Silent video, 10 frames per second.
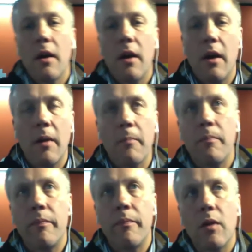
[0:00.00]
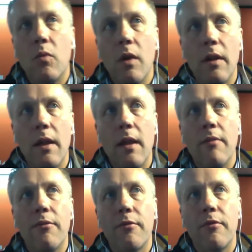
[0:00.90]
Well,
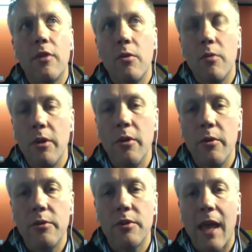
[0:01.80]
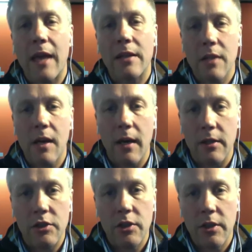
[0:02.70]
if you lose that
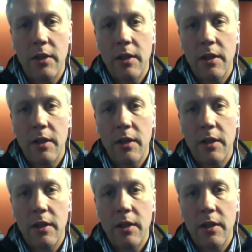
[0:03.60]
touch,